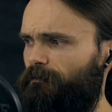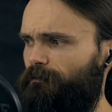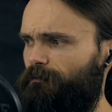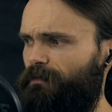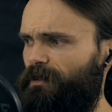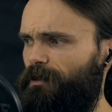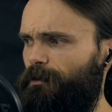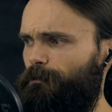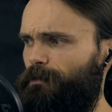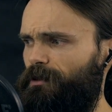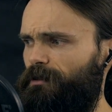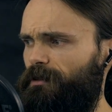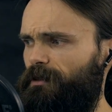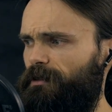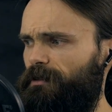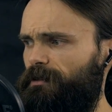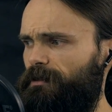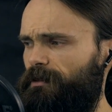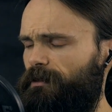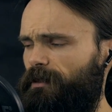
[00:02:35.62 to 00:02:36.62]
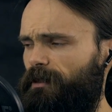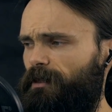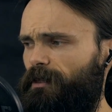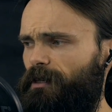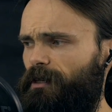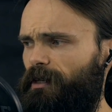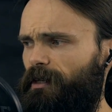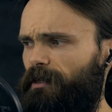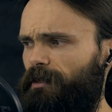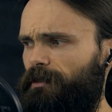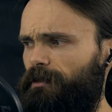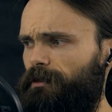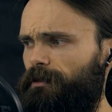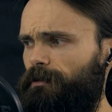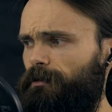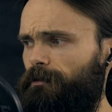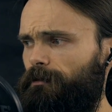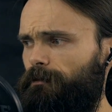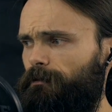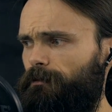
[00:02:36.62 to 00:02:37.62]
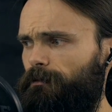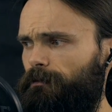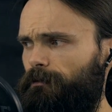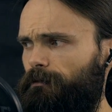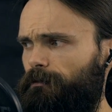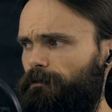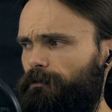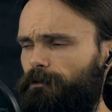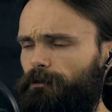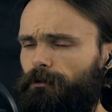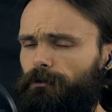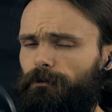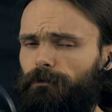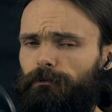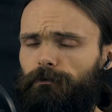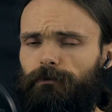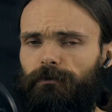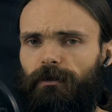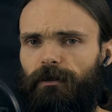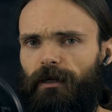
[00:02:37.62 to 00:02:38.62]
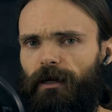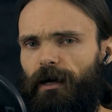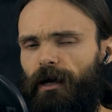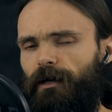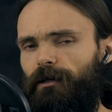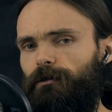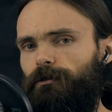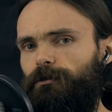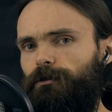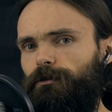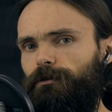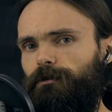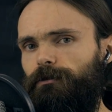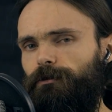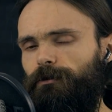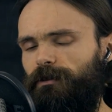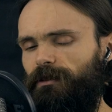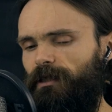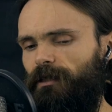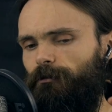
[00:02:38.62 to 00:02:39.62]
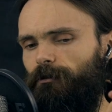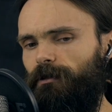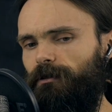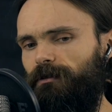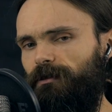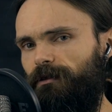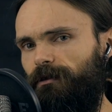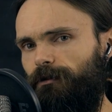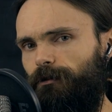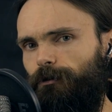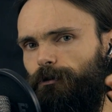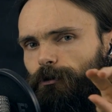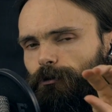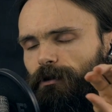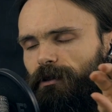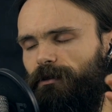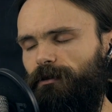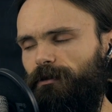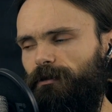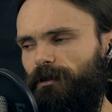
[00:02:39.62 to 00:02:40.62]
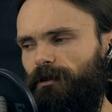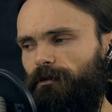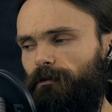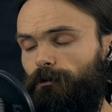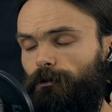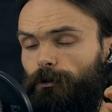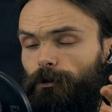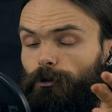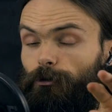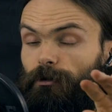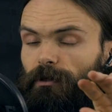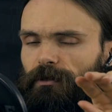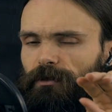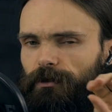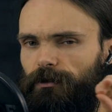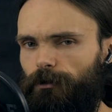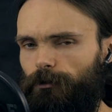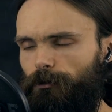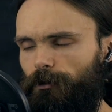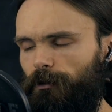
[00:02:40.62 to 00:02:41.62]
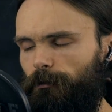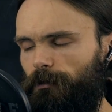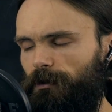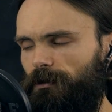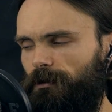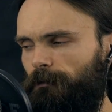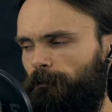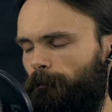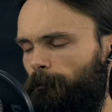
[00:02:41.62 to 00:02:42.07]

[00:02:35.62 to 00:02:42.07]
Maybe that I liked the Hangul, the character, the Korean script.